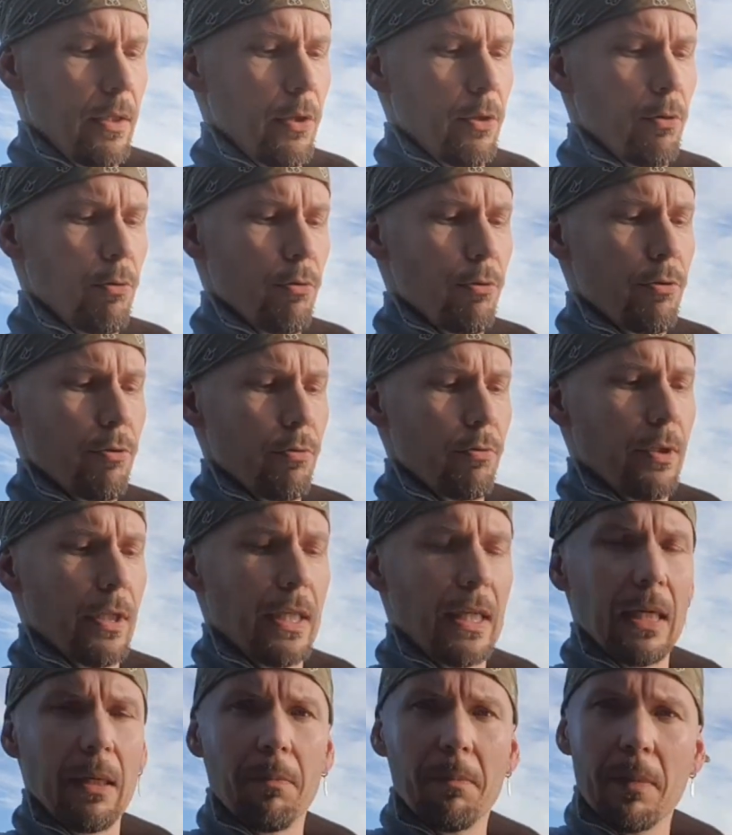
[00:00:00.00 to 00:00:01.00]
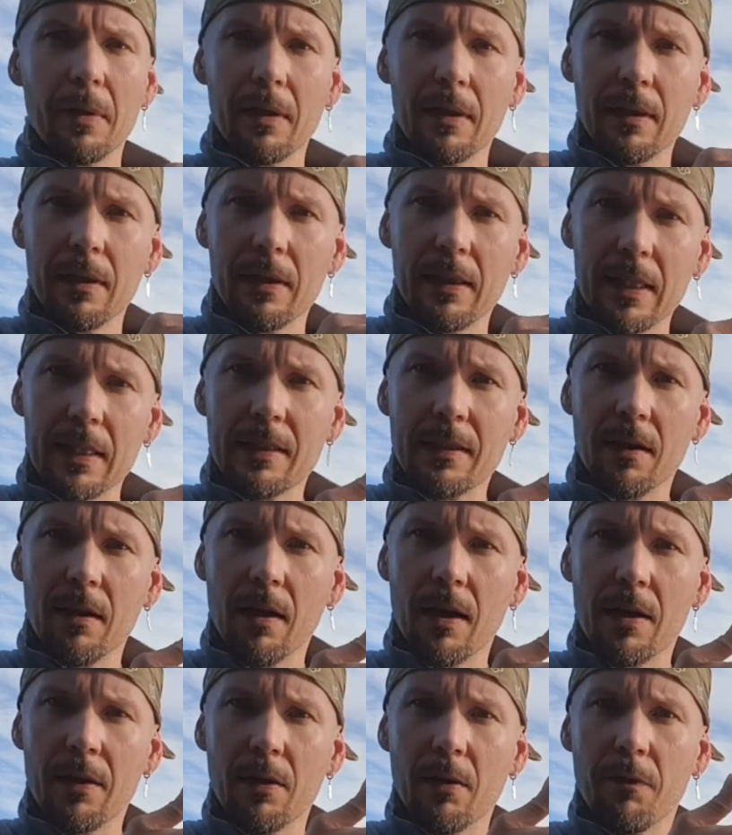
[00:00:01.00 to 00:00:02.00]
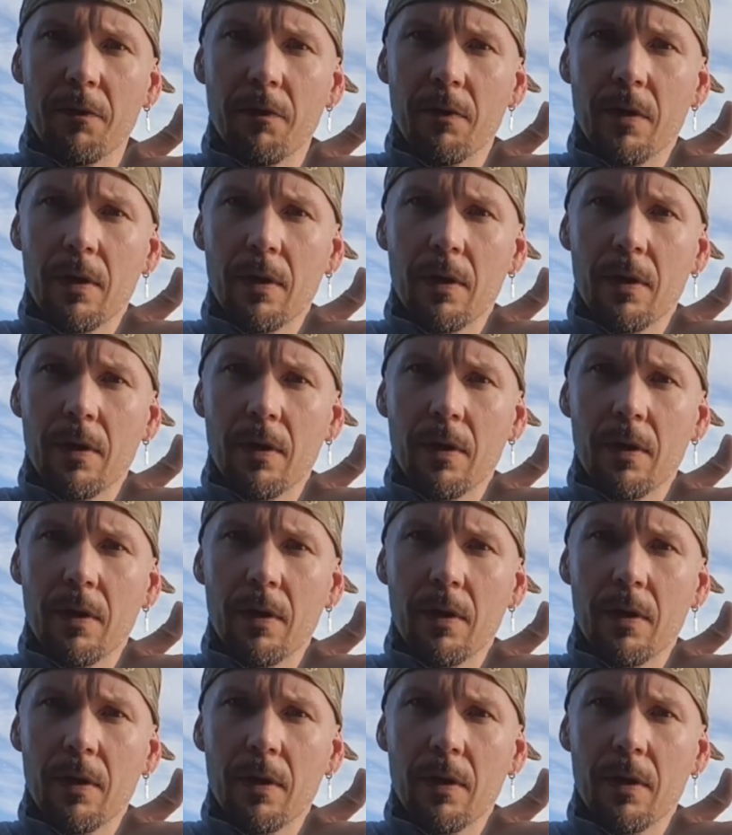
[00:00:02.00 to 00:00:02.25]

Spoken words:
you should keep this kind of